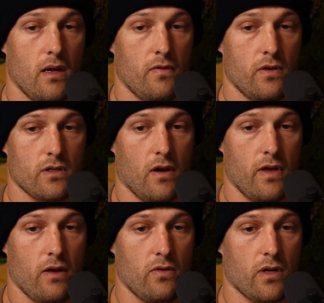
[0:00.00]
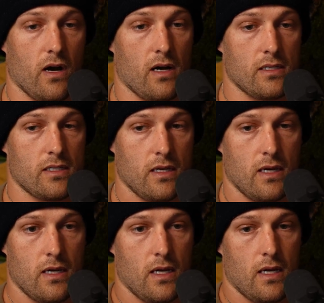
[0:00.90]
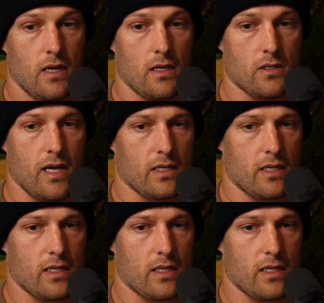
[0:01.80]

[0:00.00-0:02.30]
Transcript: if you solve that root cause. And so